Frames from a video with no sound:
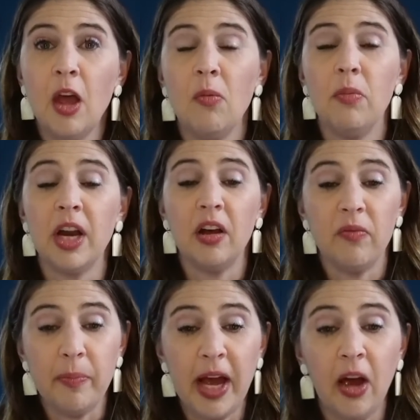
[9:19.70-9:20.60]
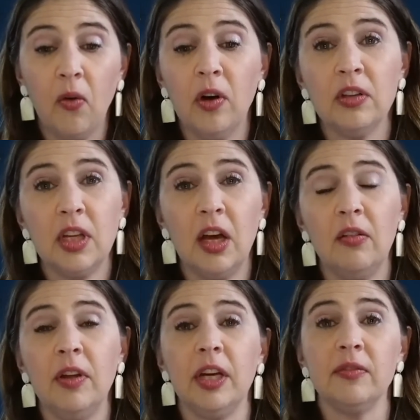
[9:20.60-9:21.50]
but of power,
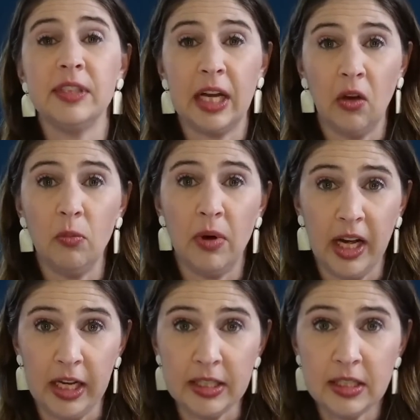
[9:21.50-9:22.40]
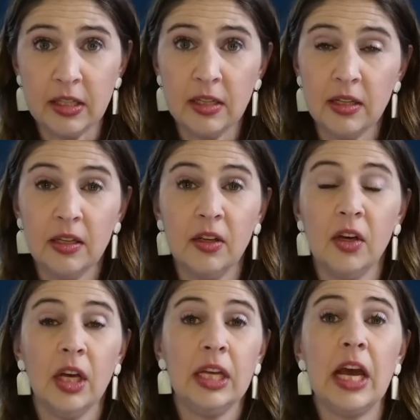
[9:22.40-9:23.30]
love, and of sound mind.
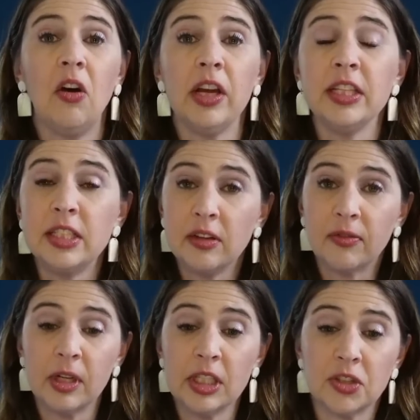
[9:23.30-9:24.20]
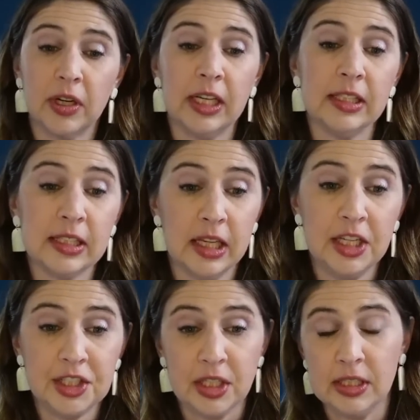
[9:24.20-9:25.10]
Now, in different
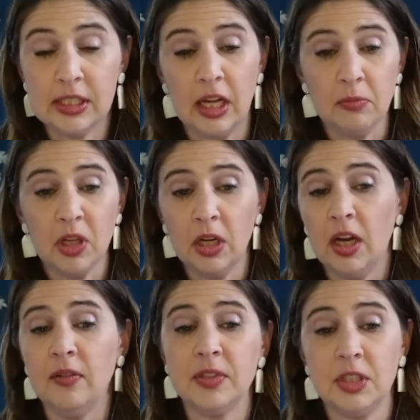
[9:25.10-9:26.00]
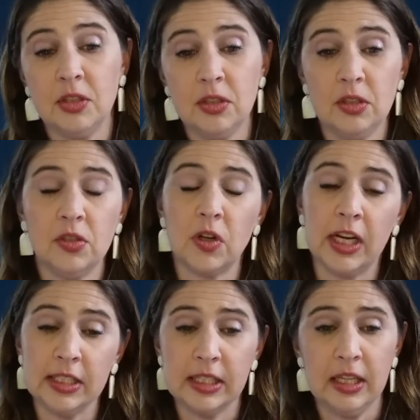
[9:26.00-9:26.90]
translations, I'm going to have to
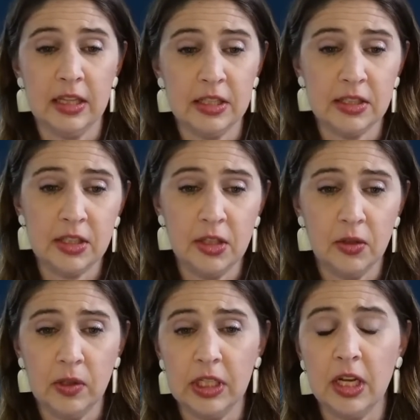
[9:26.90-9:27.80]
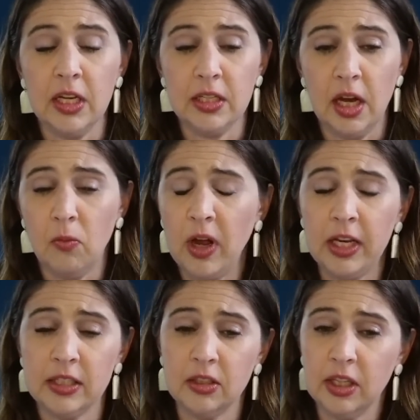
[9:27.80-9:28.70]
translate this to you, and, and I
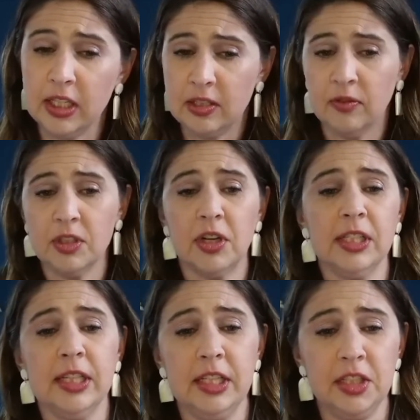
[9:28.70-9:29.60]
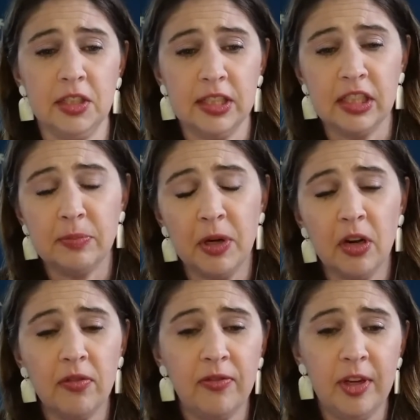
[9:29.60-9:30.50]
went to look at different translations. The spirit
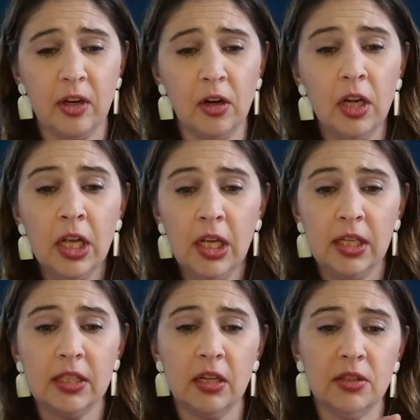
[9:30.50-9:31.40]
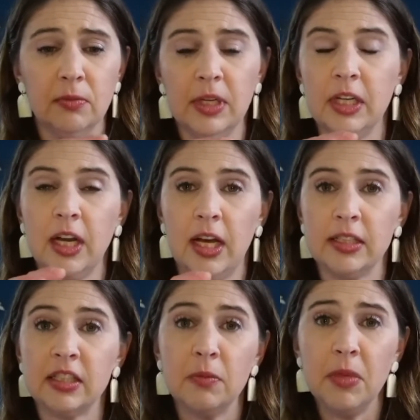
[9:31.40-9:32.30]
of fear is also written
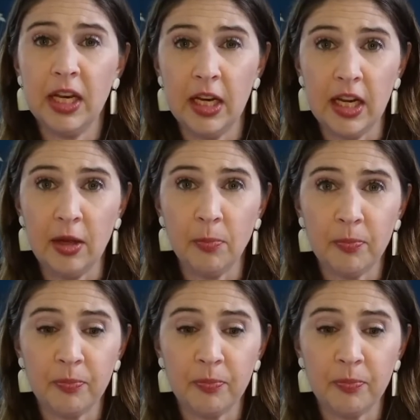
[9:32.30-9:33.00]
as timidity.